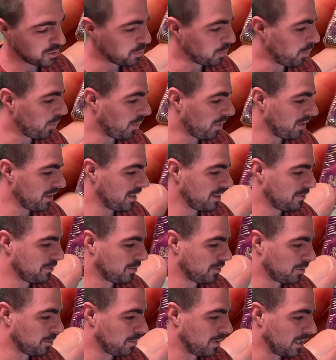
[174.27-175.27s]

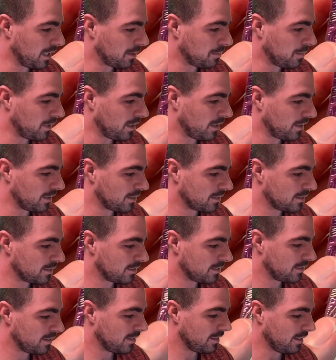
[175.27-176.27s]
24-pack
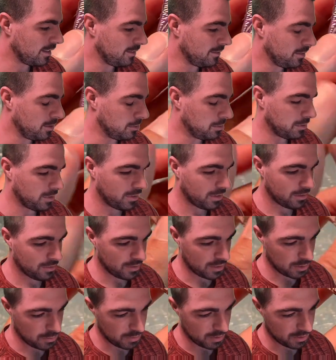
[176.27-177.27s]
box of Labyrinth of
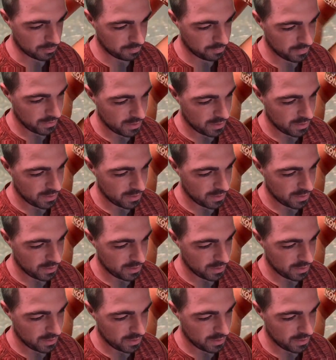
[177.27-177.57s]
Nightmare.